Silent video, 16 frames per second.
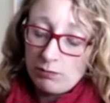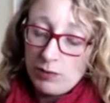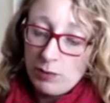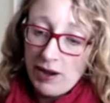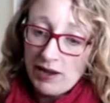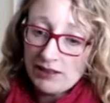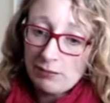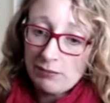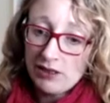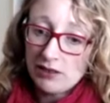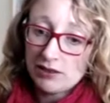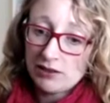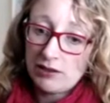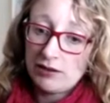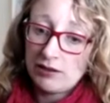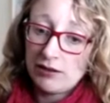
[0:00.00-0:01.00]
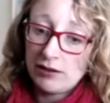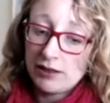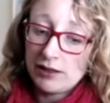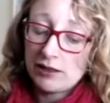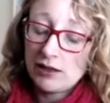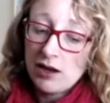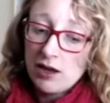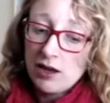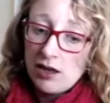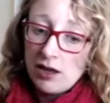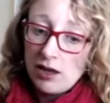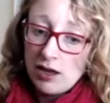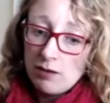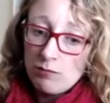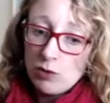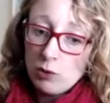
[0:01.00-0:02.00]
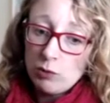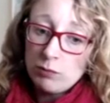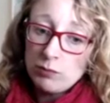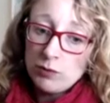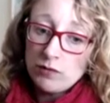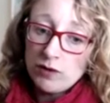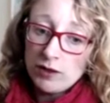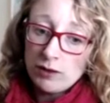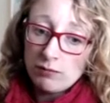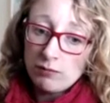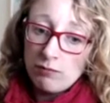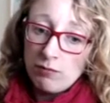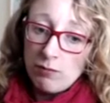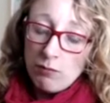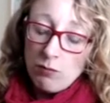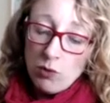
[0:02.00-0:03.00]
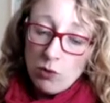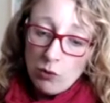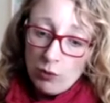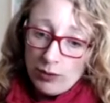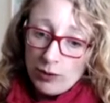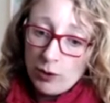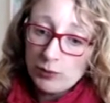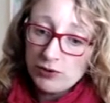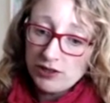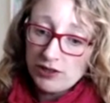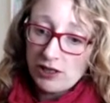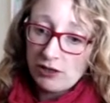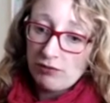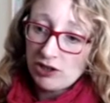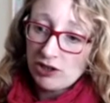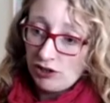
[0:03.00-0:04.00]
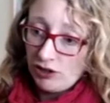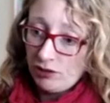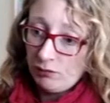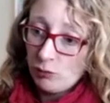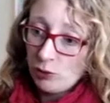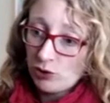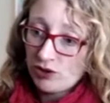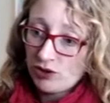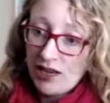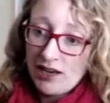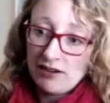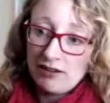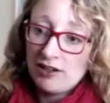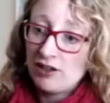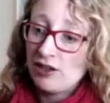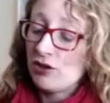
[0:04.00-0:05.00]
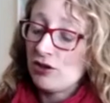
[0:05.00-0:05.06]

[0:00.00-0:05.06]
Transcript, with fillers: the pandemic aside, mm. um, that we're moving more in the opposite direction than what you're saying, like, you know, the